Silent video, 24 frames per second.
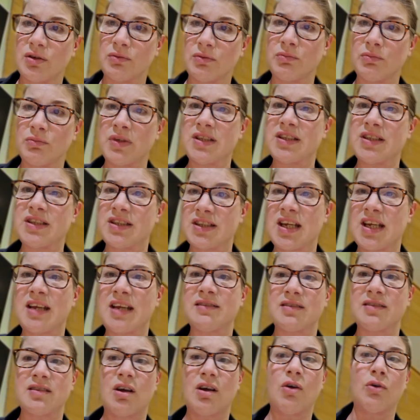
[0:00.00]
which
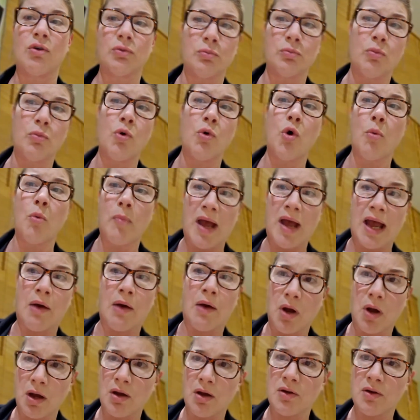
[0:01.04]
tends to hold more
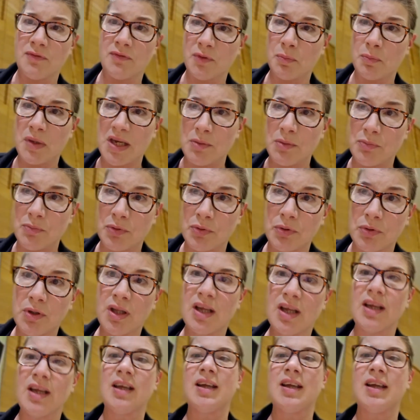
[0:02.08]
power over people,
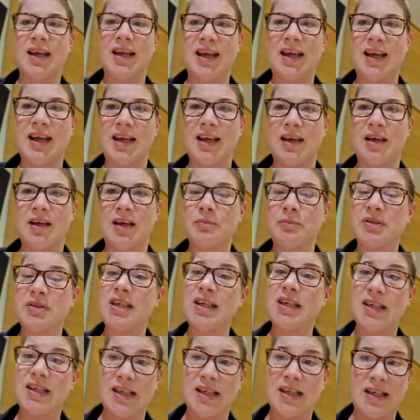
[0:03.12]

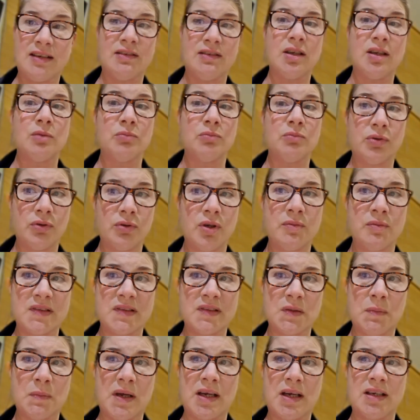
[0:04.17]
particularly in the employment
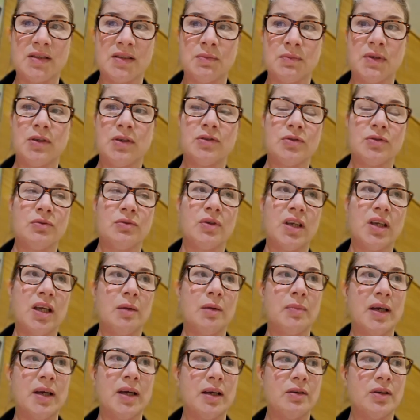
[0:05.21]
space, when you're talking
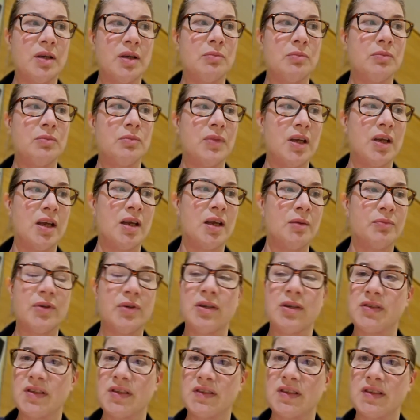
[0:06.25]
about
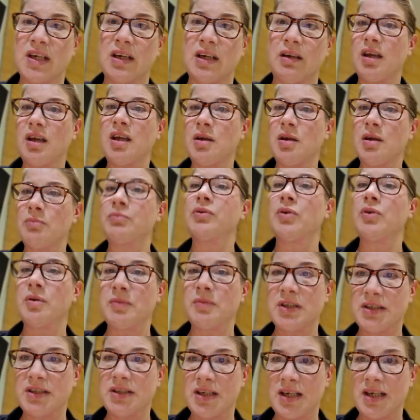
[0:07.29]
processing
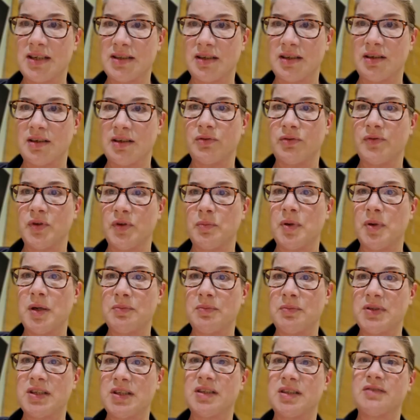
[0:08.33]
employment data or for the
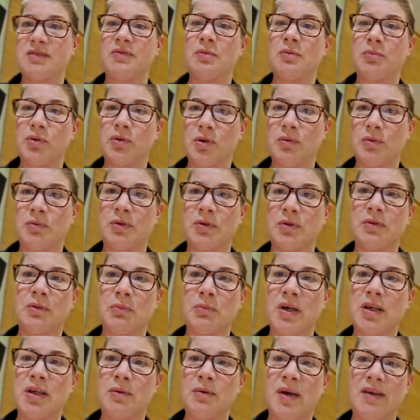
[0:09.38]
purposes of employment,
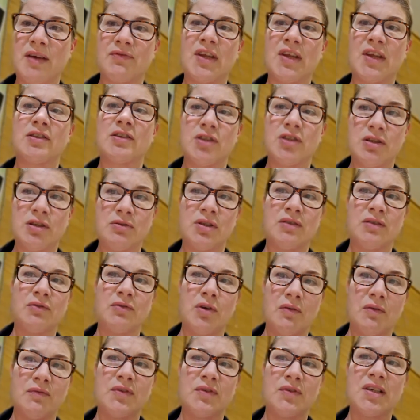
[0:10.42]
where you have that duty of
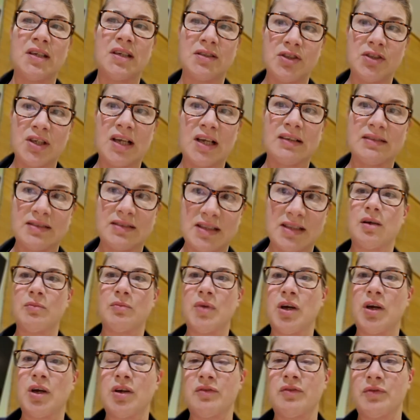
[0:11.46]
confidentiality
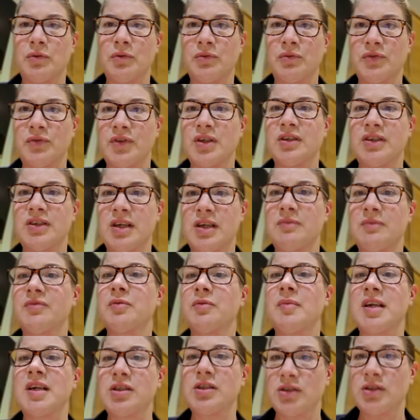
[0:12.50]
over the
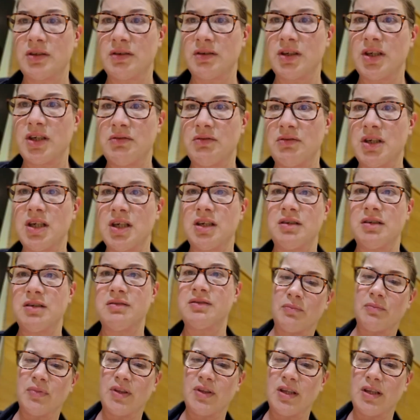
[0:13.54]
information that you
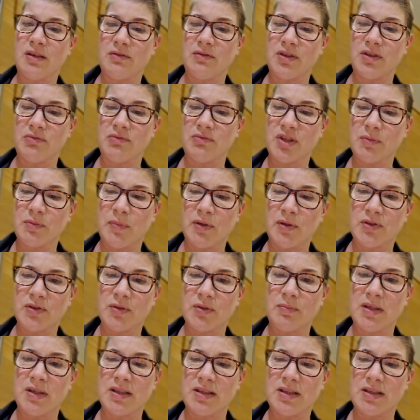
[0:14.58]
use. The
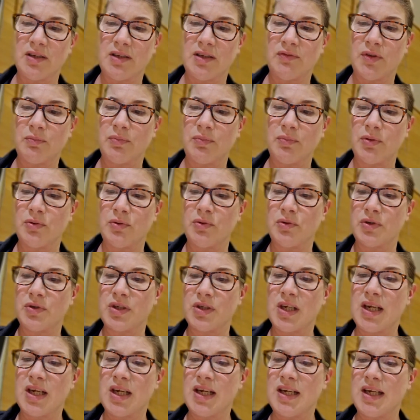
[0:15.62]
responsibility of the board
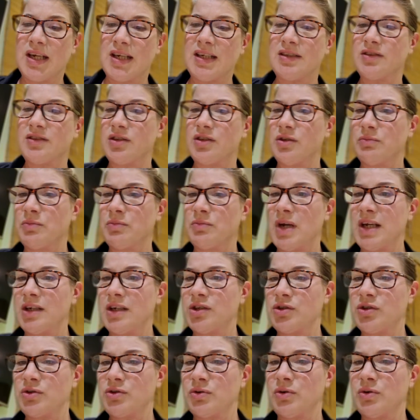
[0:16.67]
is to make
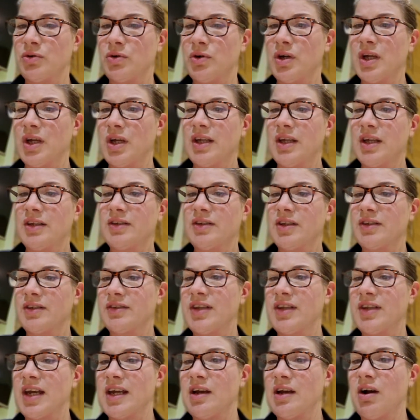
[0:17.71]
sure that
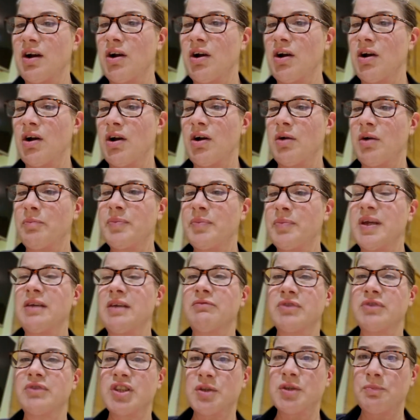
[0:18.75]
they are being
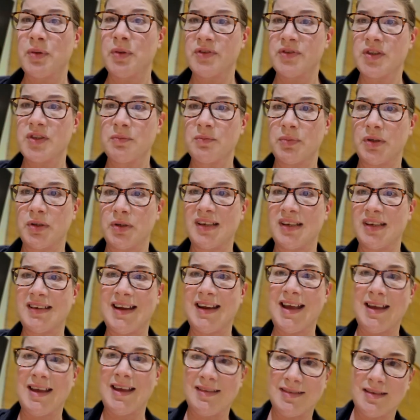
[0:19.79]
responsible and
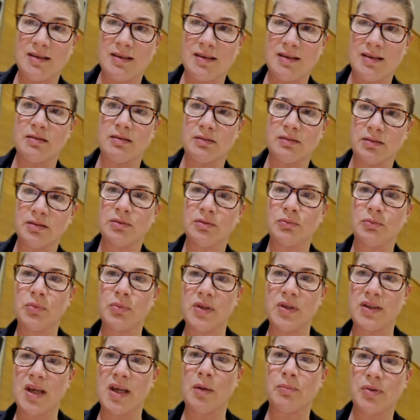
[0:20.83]
ethical
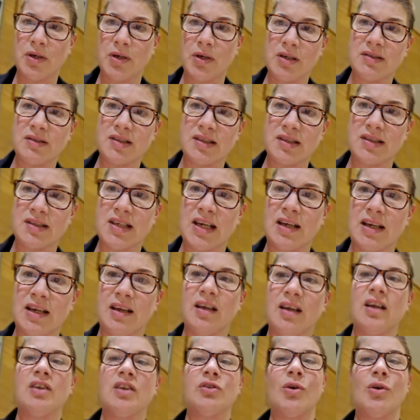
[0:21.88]
with that processing,
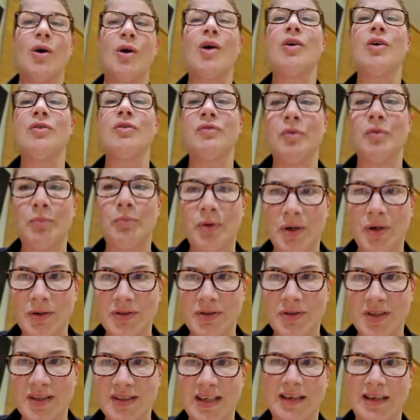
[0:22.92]
not
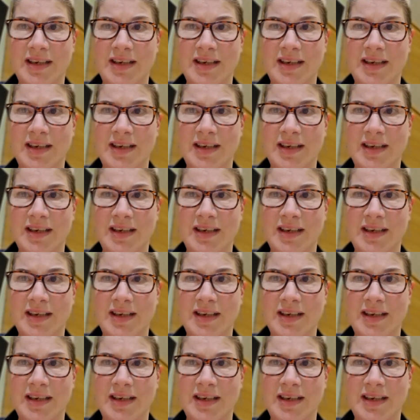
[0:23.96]
over-processing,